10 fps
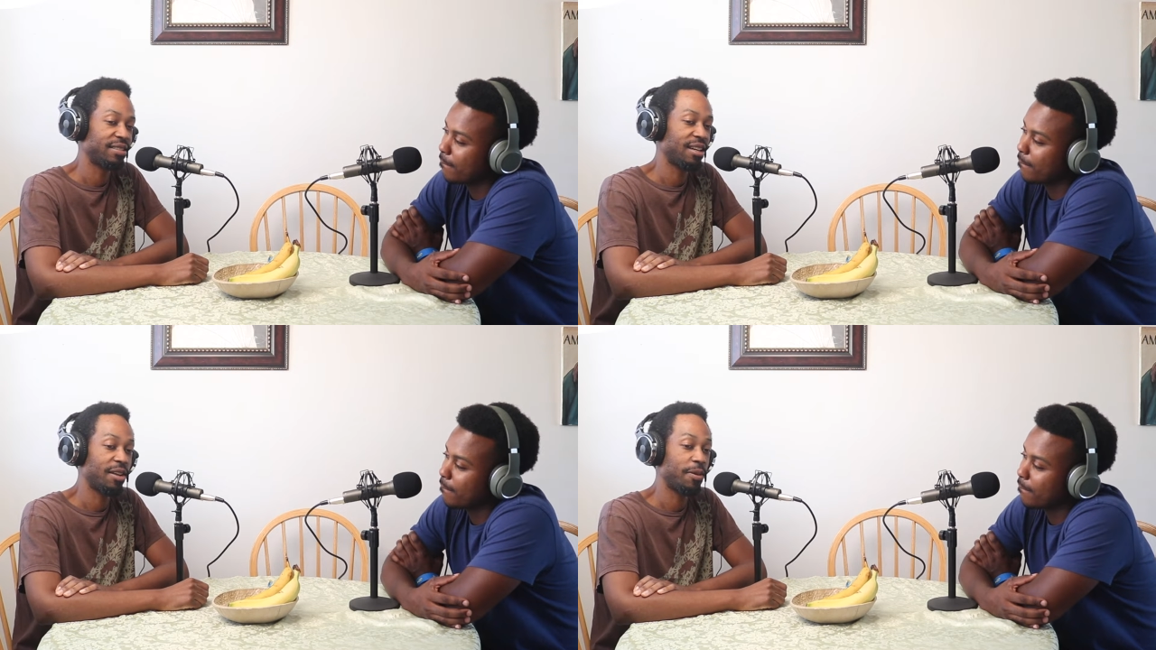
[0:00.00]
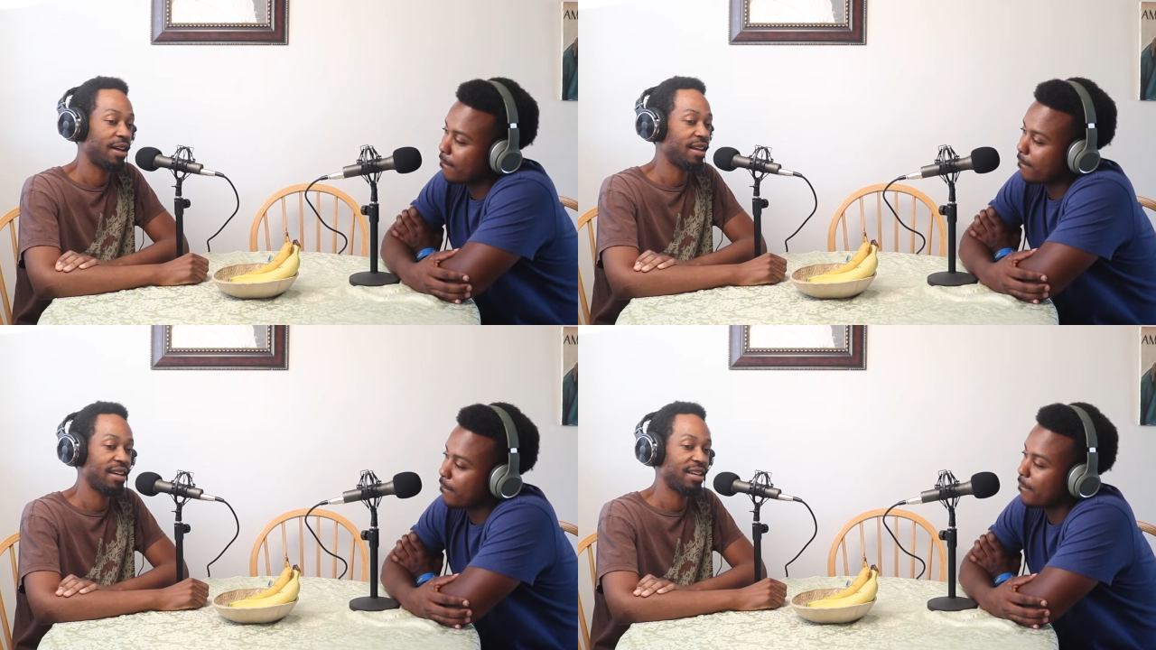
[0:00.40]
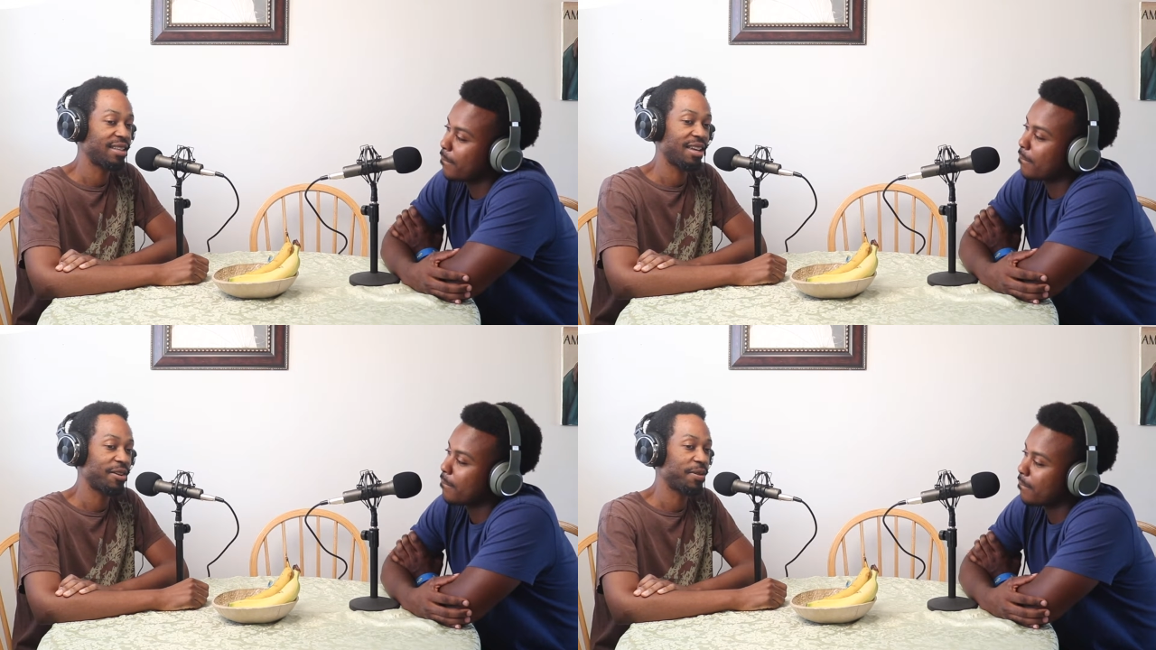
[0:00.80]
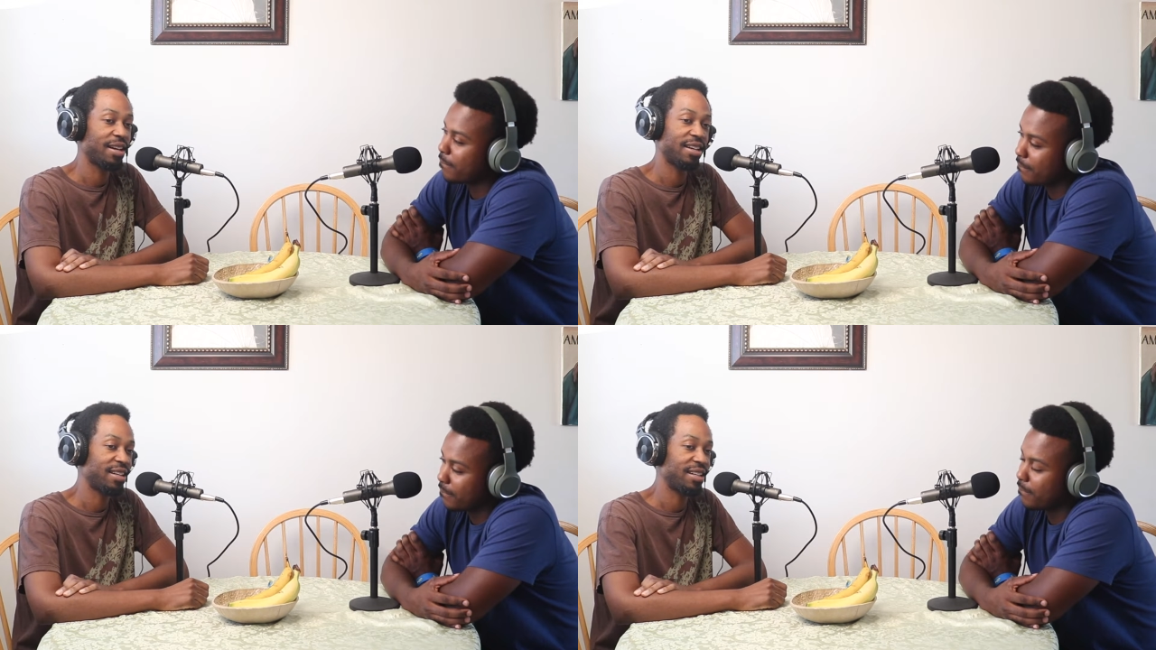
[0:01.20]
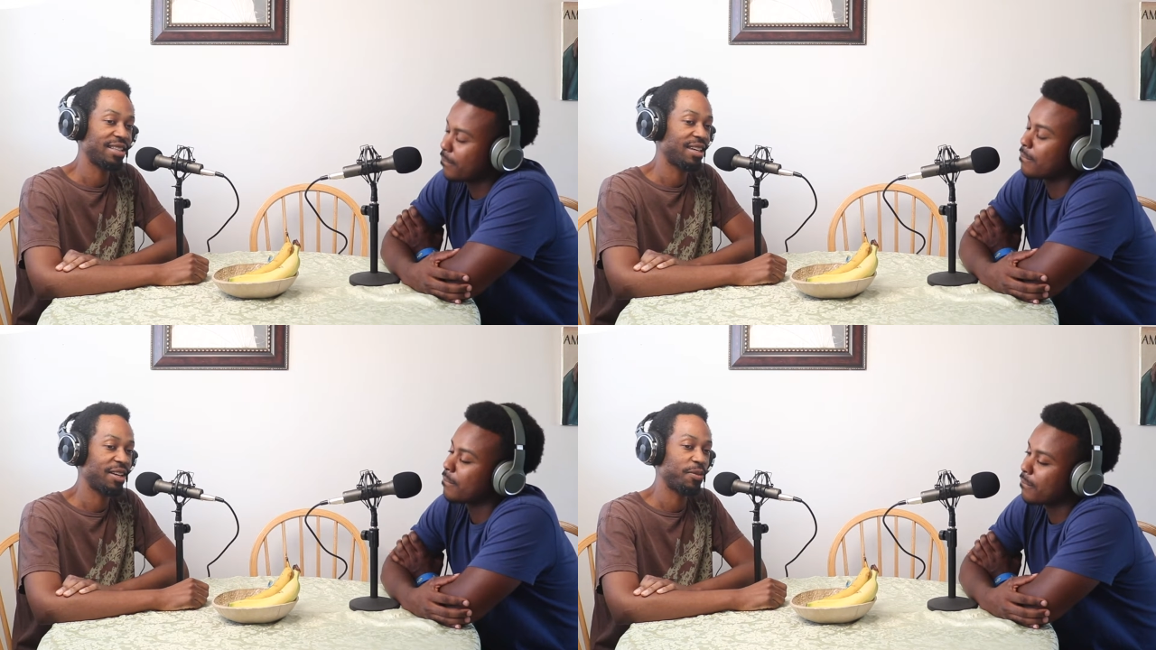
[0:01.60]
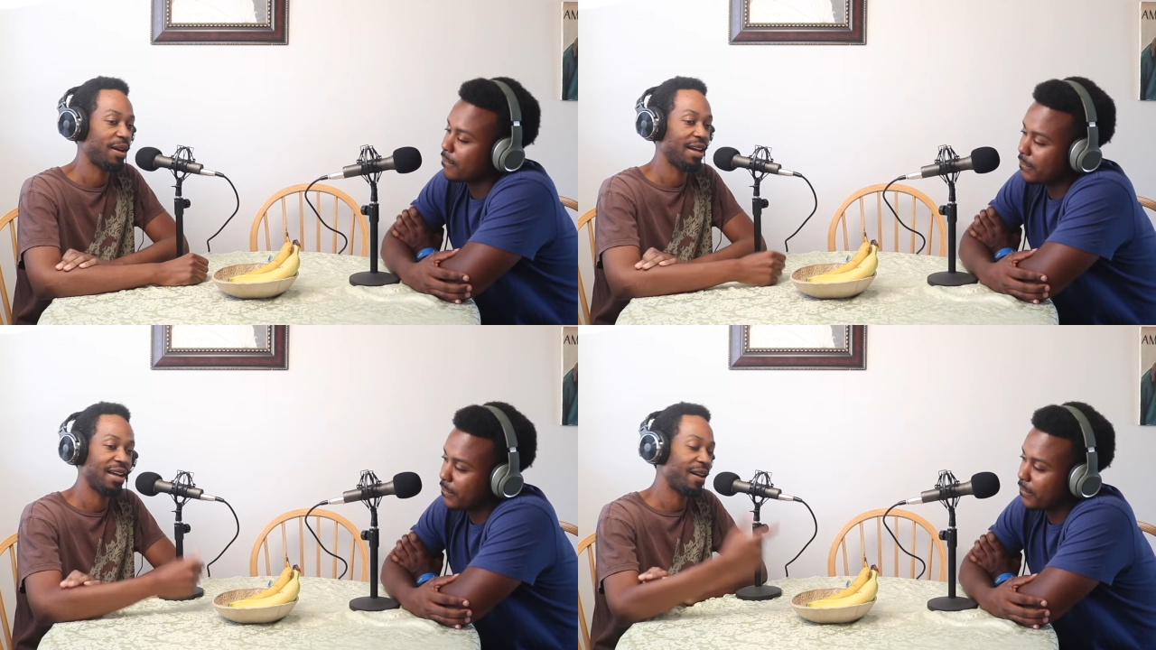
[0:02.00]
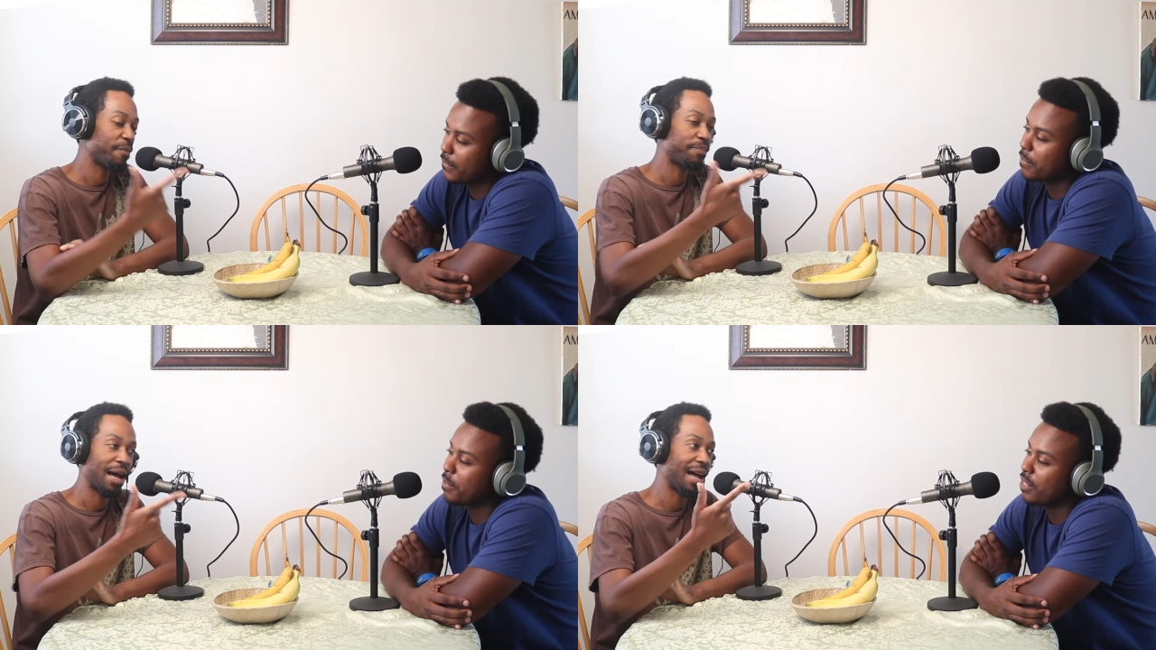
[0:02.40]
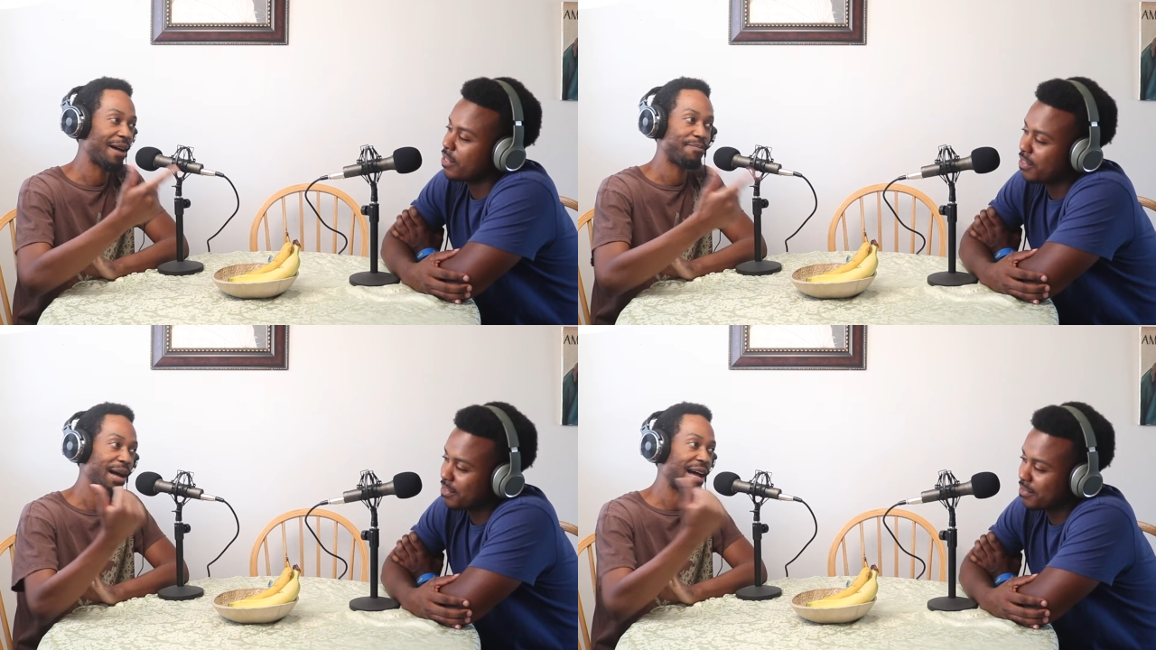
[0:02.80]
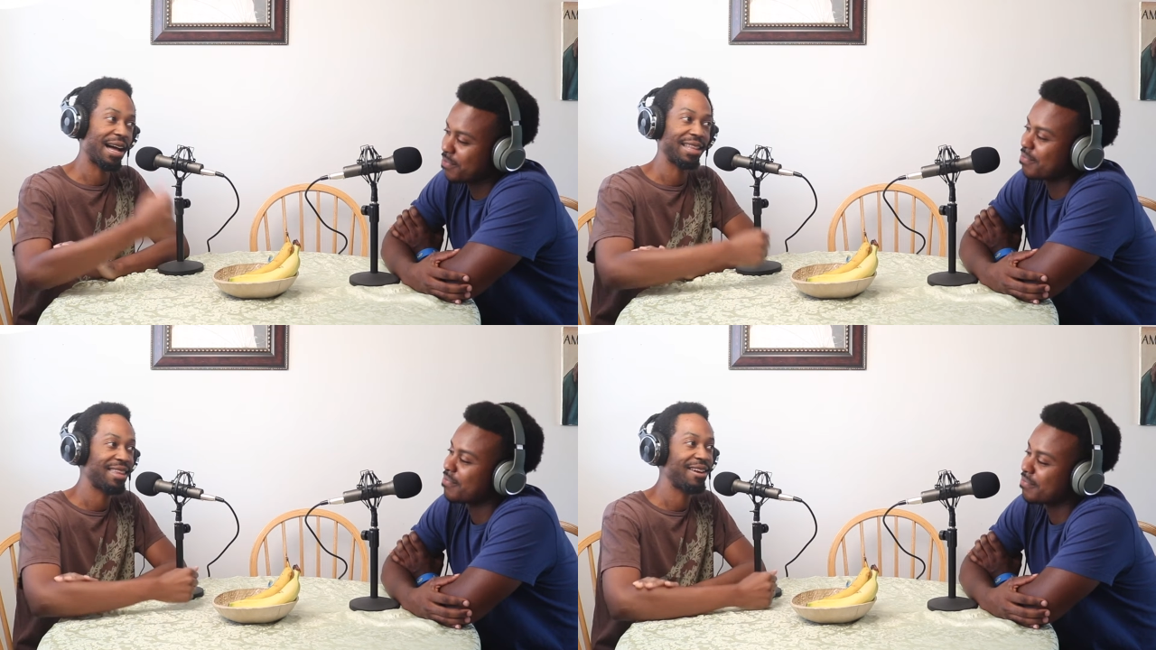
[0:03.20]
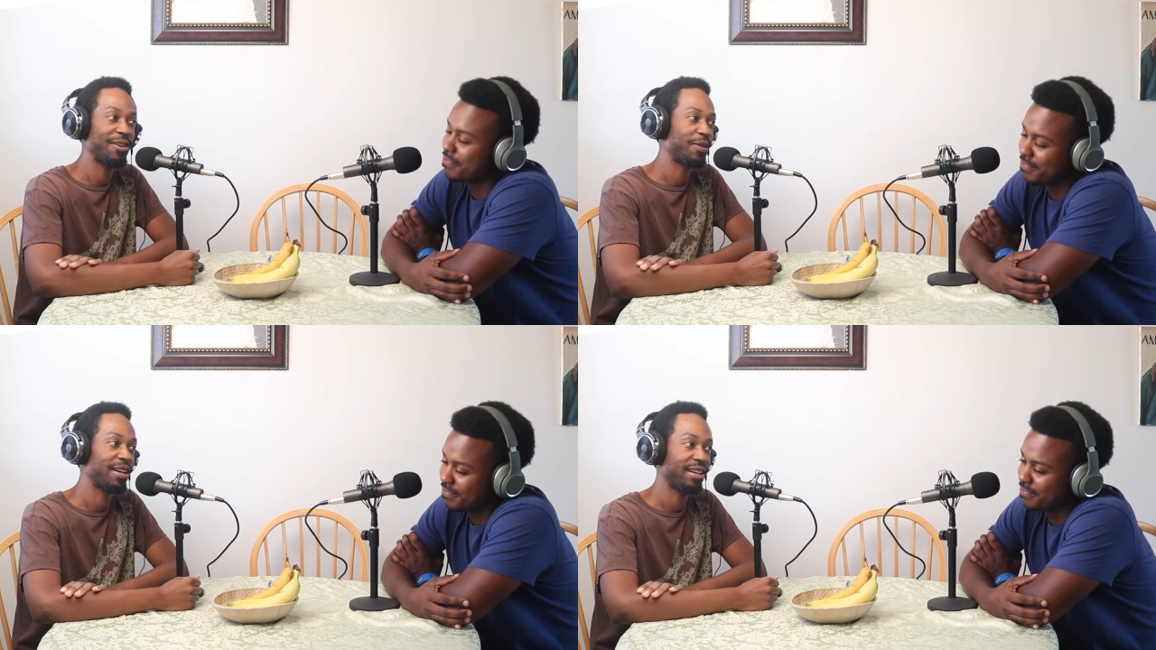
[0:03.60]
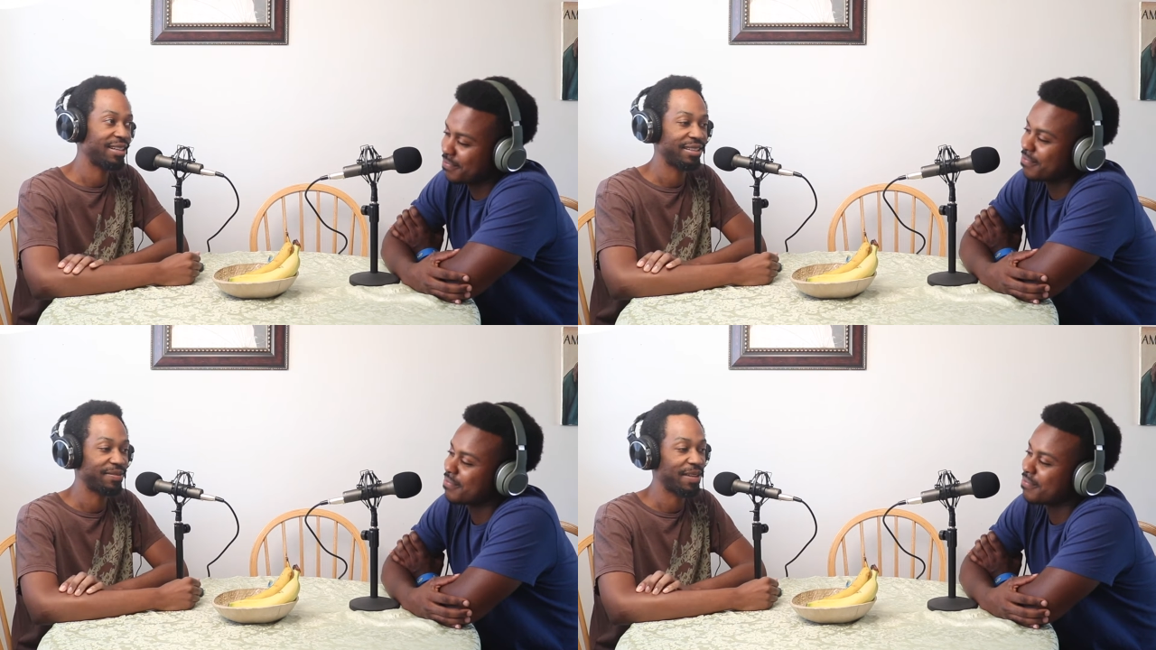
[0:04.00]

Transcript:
Speaker 1: da da da da da da pa, pa, da da